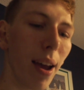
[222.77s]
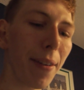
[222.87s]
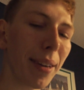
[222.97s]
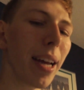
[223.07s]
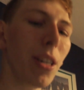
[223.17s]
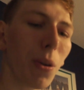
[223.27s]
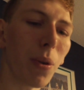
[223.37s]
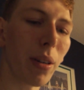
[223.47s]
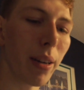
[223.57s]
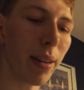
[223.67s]
I mean, in case you're
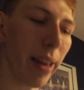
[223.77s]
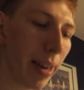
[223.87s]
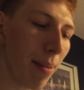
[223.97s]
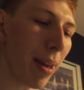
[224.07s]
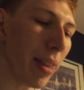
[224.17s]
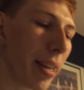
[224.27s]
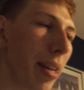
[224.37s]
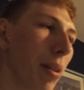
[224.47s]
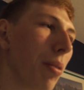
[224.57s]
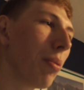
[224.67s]
wondering, like, about the
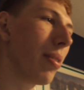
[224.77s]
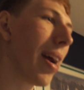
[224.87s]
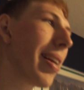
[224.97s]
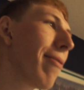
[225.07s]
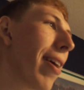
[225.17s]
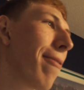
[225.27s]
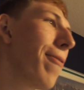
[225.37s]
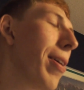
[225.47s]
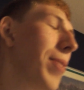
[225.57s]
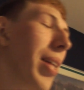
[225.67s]

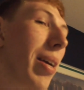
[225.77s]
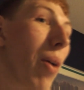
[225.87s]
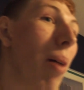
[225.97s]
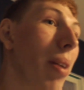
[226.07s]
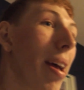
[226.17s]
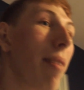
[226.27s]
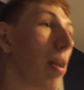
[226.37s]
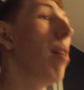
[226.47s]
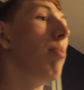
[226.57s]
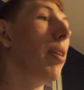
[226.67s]
Q9550, like, why would I
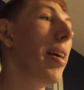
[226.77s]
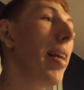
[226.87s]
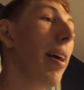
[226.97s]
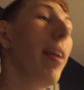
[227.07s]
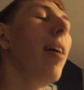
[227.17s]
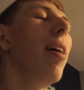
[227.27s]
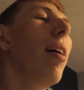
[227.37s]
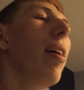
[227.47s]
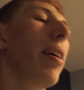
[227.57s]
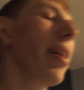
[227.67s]
ever upgrade it?
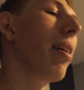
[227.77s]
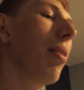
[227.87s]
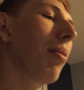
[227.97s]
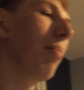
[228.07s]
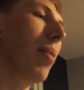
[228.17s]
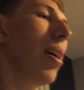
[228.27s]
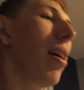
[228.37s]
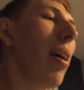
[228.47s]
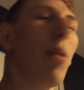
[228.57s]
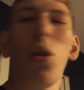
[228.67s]
You know,
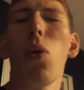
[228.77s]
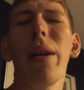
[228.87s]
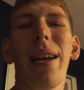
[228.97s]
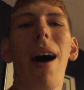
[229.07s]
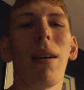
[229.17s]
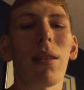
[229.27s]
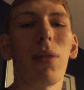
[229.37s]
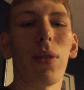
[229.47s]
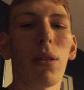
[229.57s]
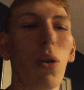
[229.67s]
it was $20
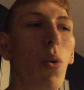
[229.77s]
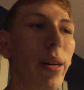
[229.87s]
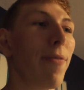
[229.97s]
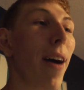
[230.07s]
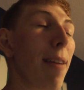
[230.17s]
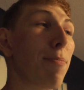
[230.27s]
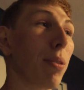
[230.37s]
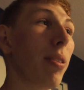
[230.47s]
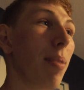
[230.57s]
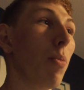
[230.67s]
for
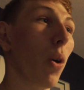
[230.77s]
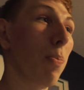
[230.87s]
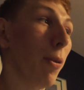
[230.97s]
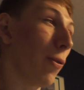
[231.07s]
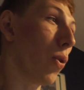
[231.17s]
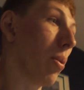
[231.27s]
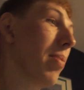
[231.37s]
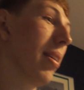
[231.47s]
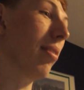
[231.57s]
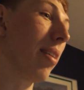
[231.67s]
25% more
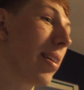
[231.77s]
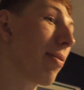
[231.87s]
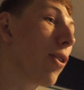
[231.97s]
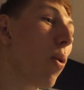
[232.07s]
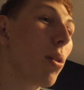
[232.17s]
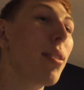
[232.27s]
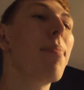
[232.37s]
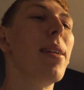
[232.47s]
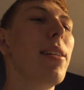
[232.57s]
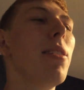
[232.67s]
performance. Like, of course I'm
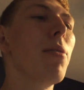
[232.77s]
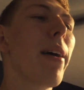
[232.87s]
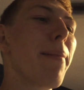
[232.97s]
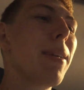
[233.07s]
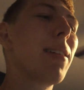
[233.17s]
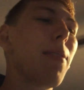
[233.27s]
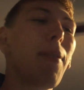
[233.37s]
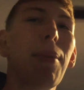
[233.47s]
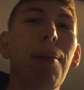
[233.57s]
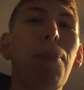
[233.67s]
going to do that, because if
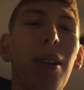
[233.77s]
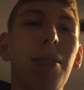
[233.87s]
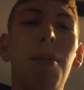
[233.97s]
I'm going to put